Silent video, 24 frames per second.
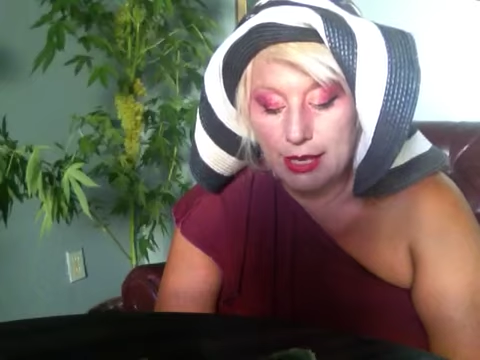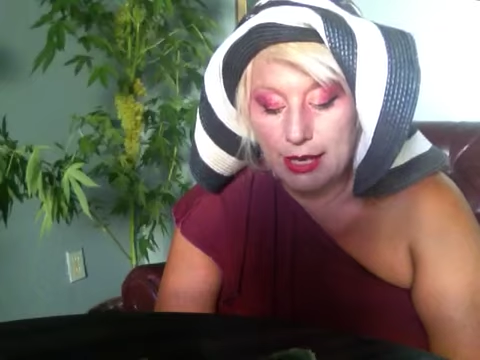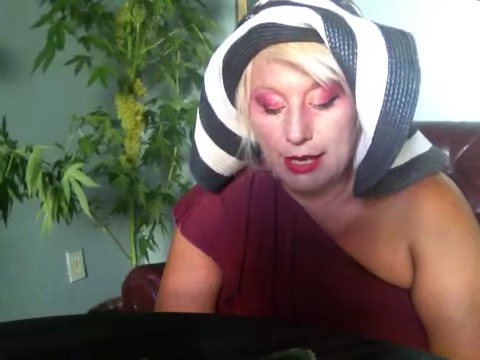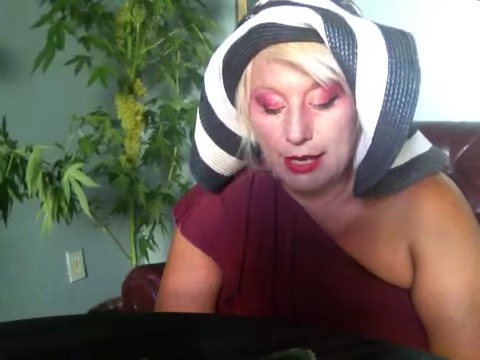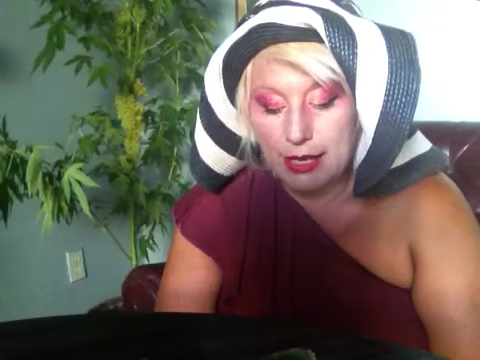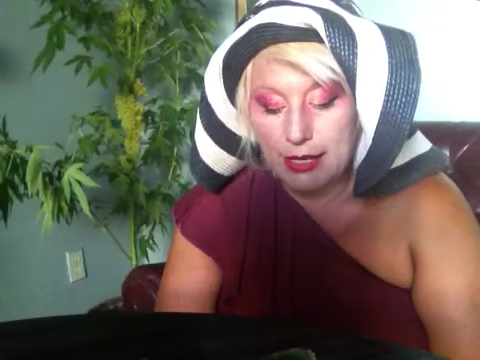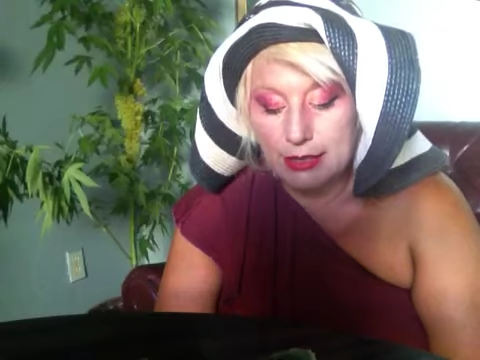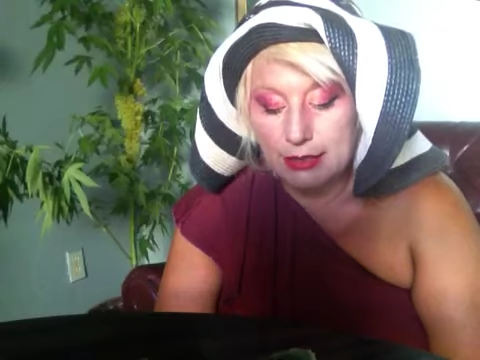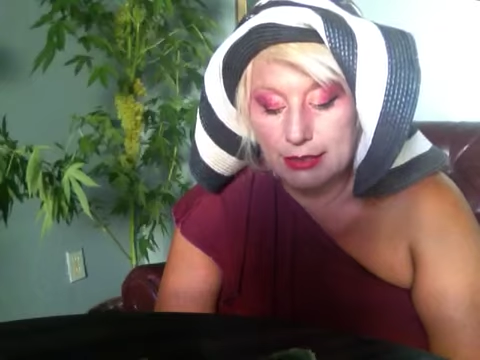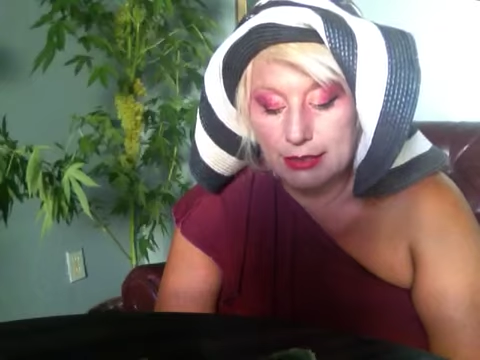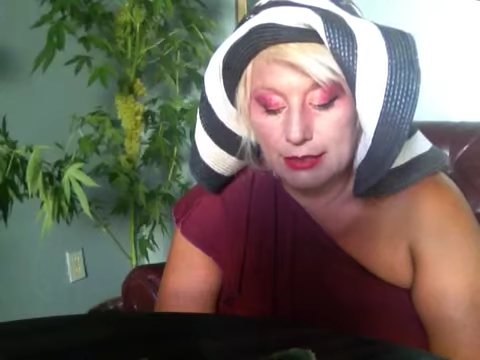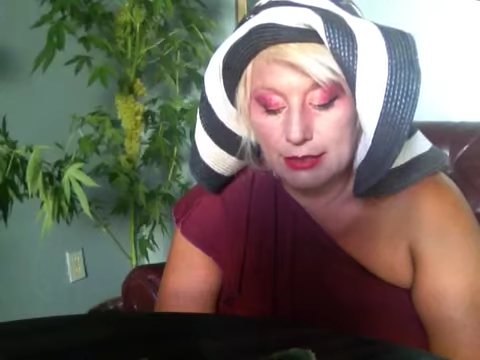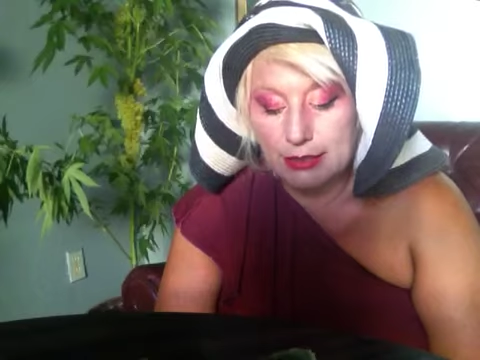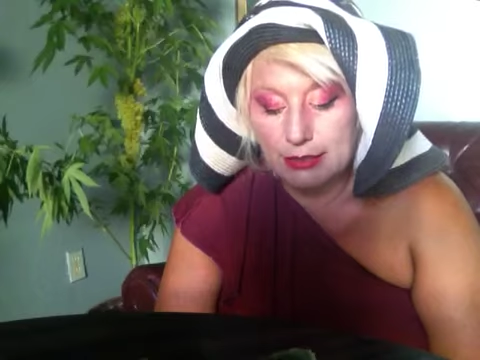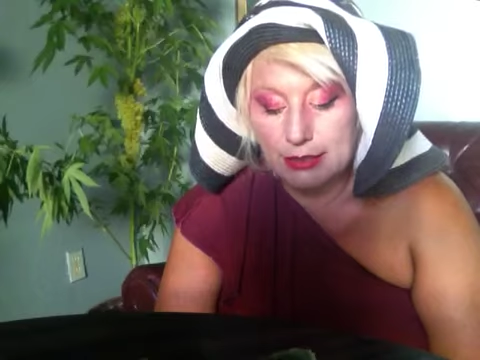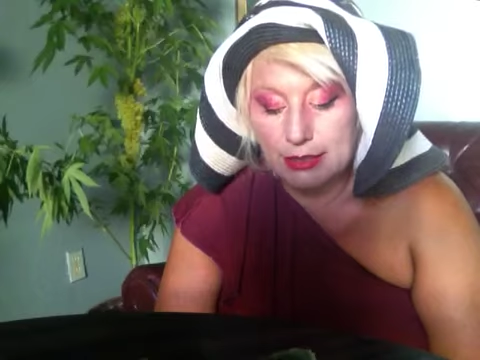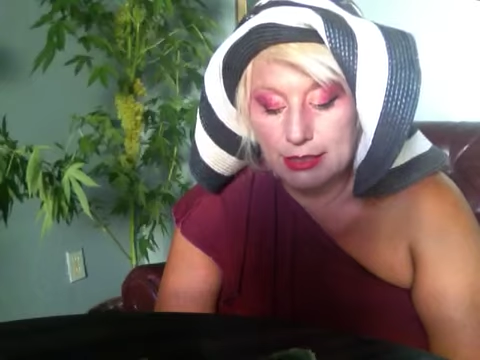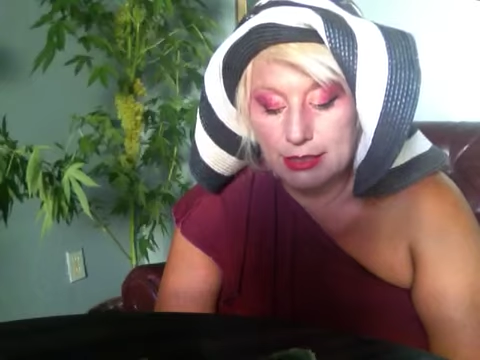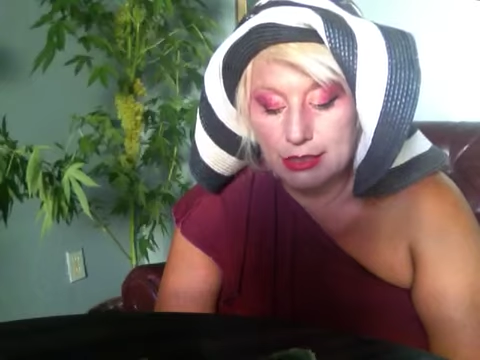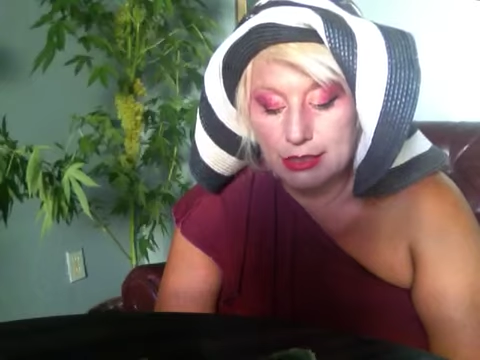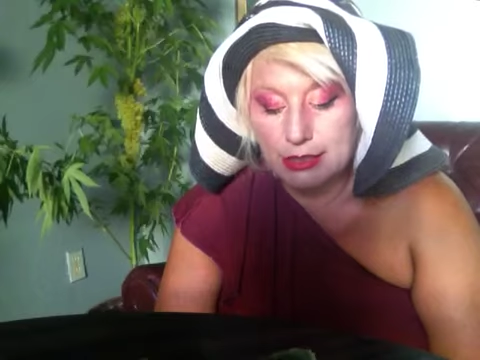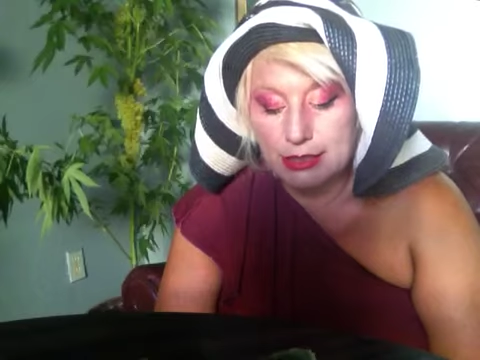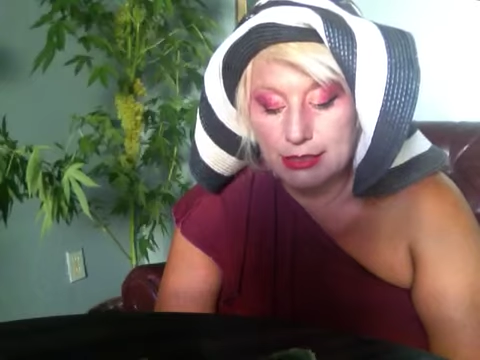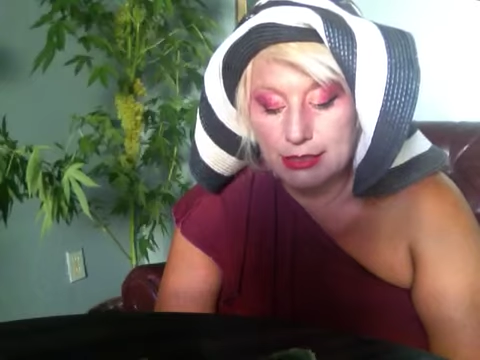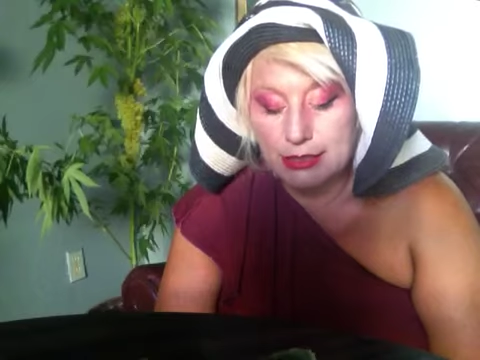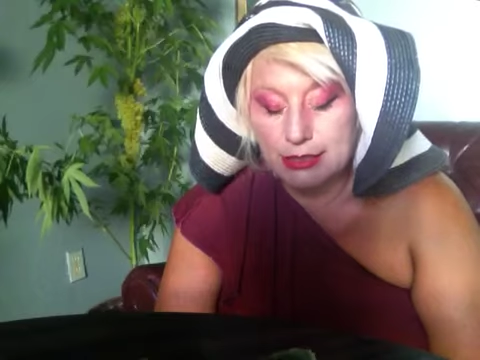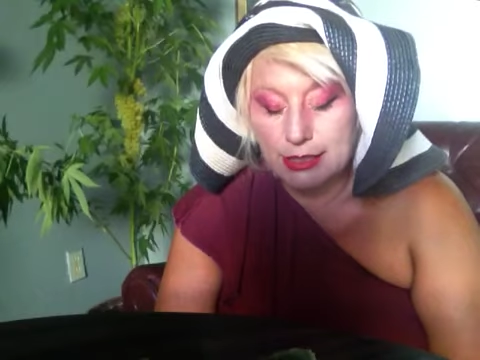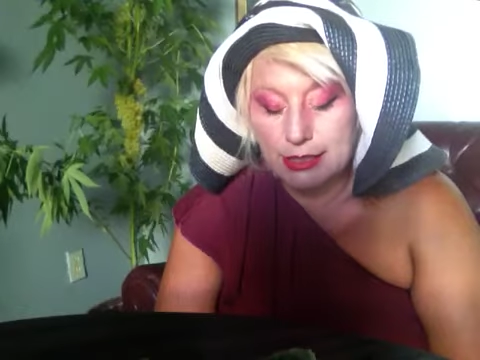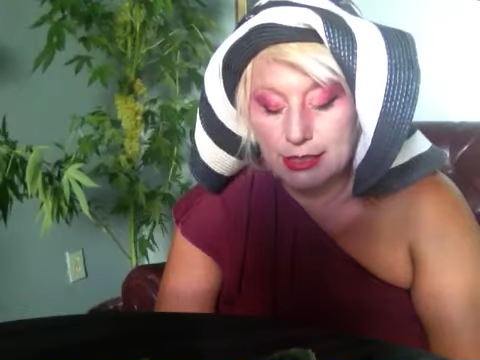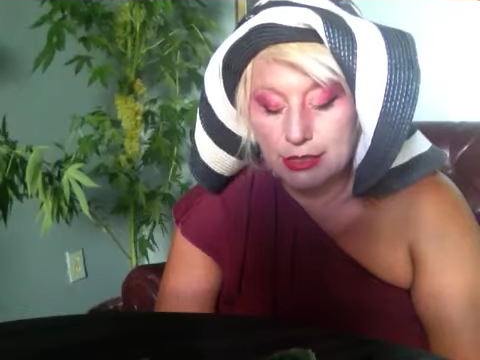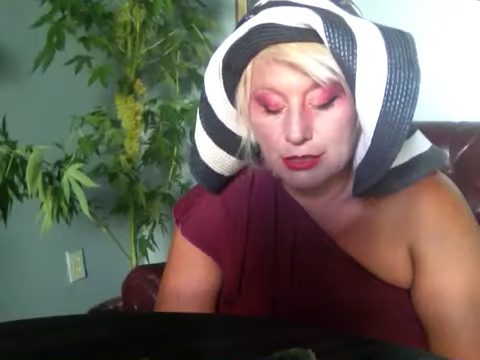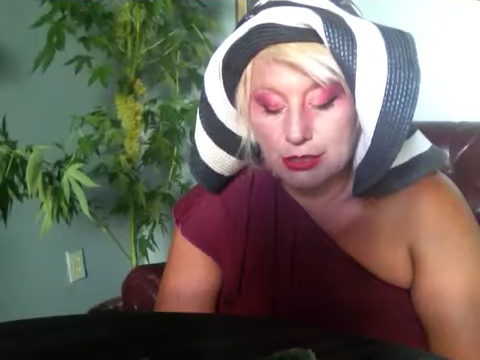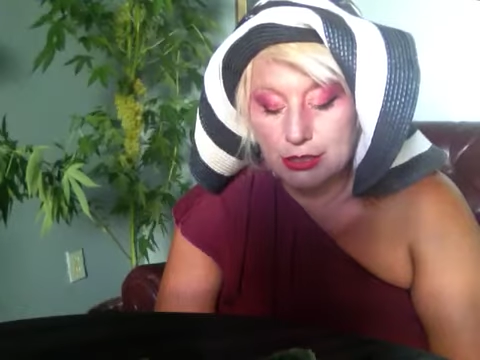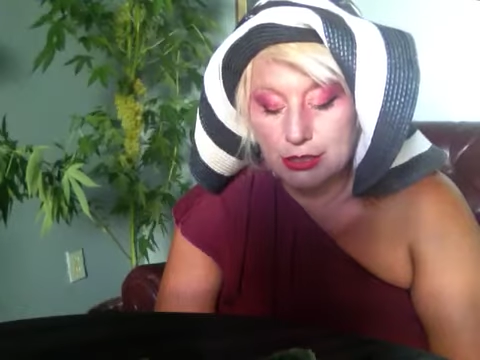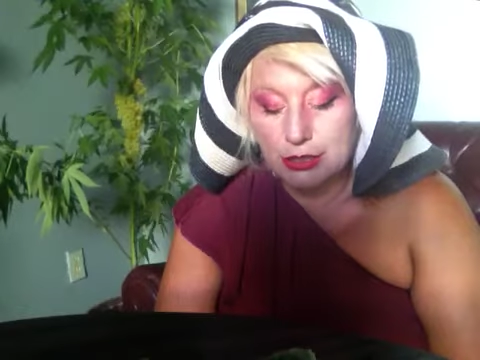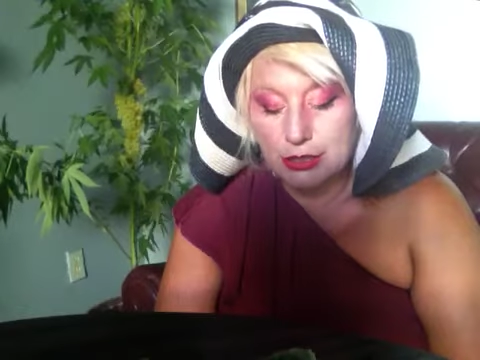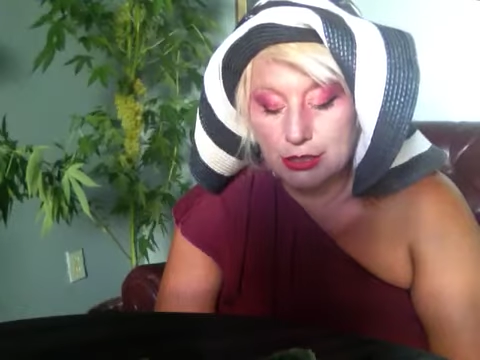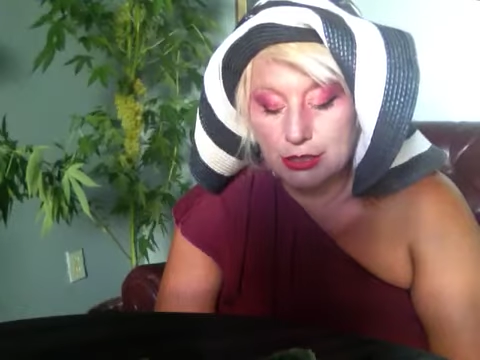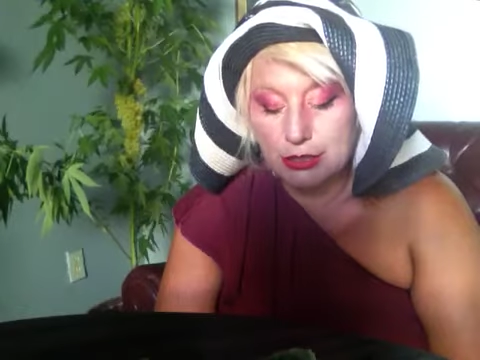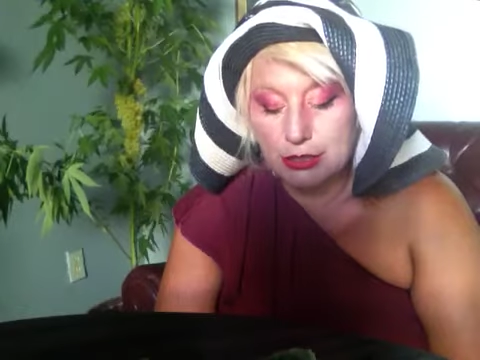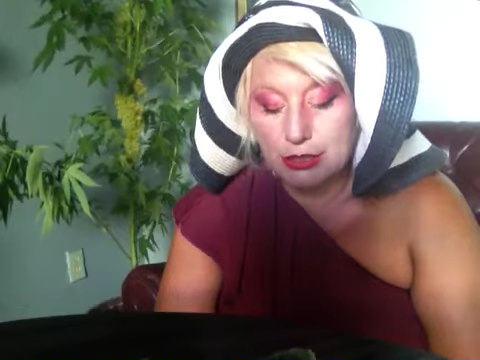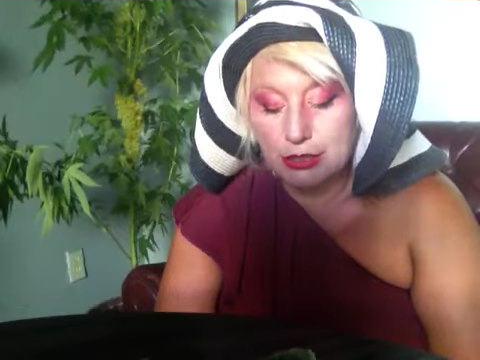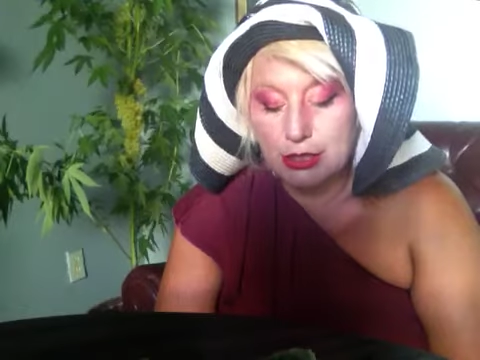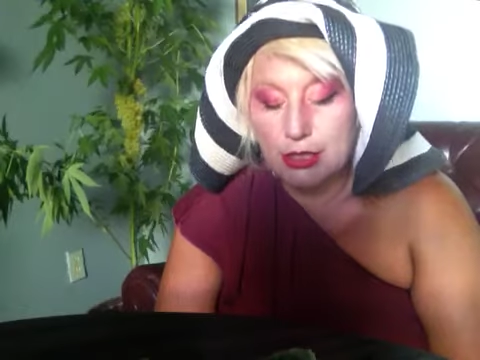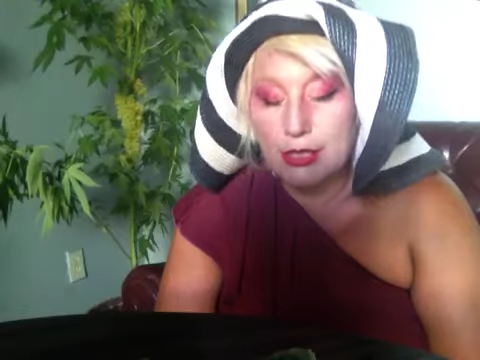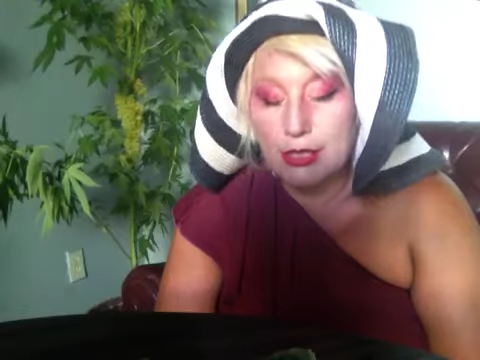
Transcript: and the legislative